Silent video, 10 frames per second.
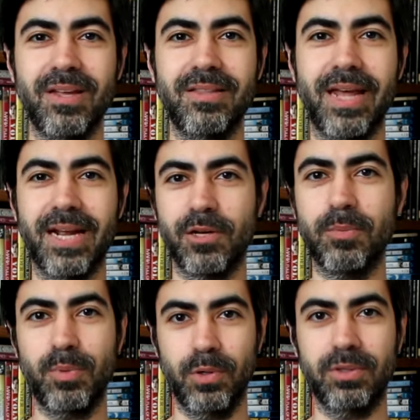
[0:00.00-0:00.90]
that I
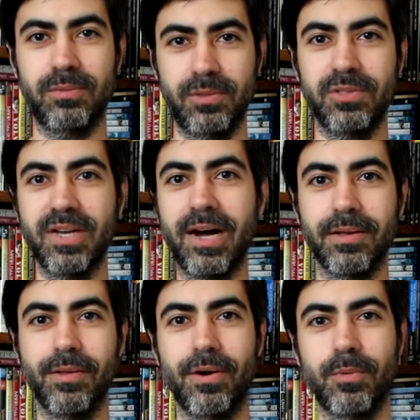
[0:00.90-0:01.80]
could put to
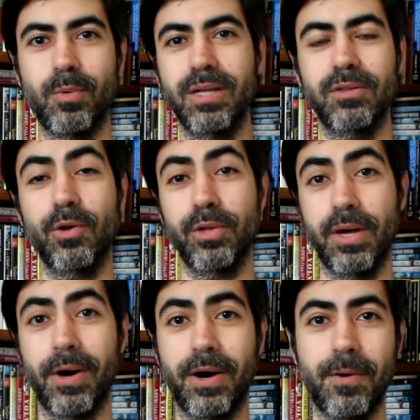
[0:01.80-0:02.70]
dialogue with Los de
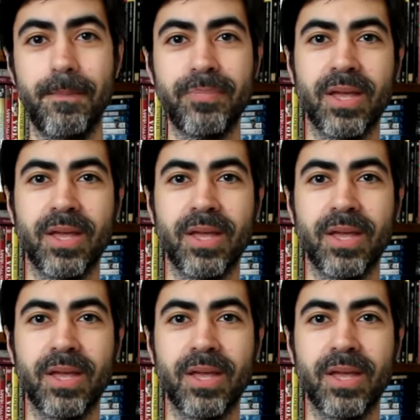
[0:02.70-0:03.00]
Abajo.